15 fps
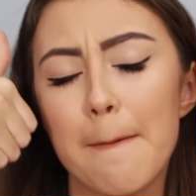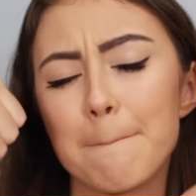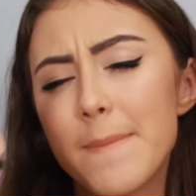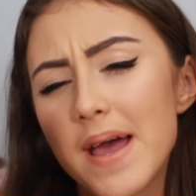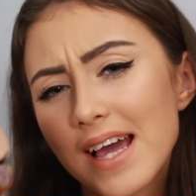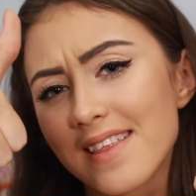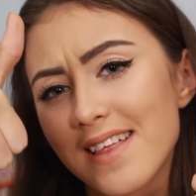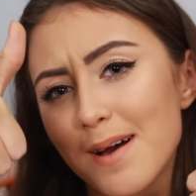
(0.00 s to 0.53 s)
a
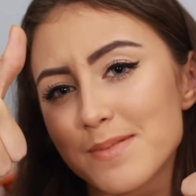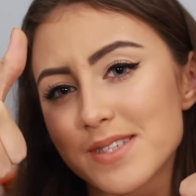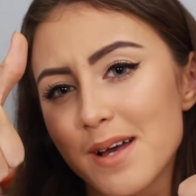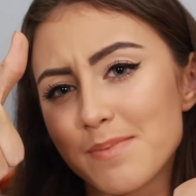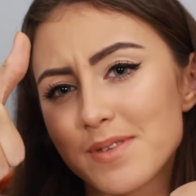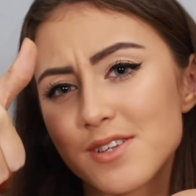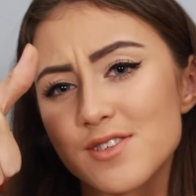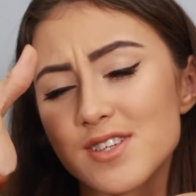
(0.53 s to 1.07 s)
big thumbs up
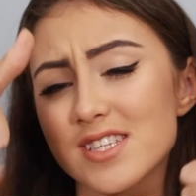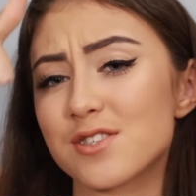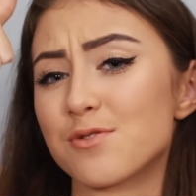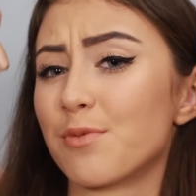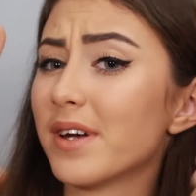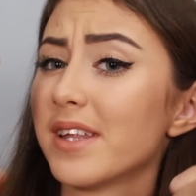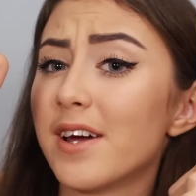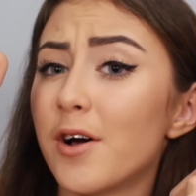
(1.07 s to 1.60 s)
to this
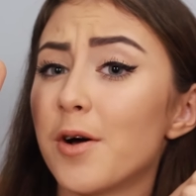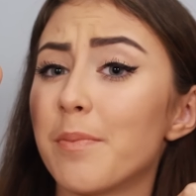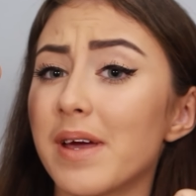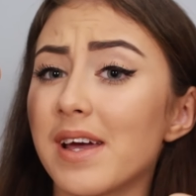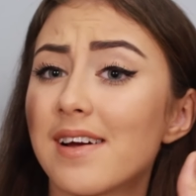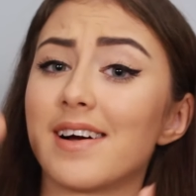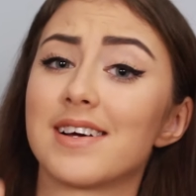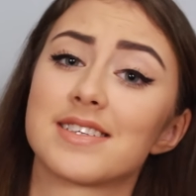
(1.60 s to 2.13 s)
video
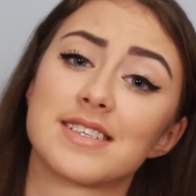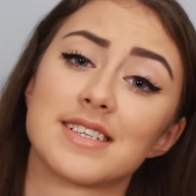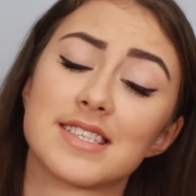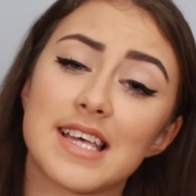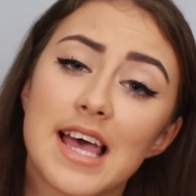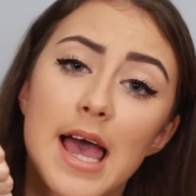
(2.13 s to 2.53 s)
because this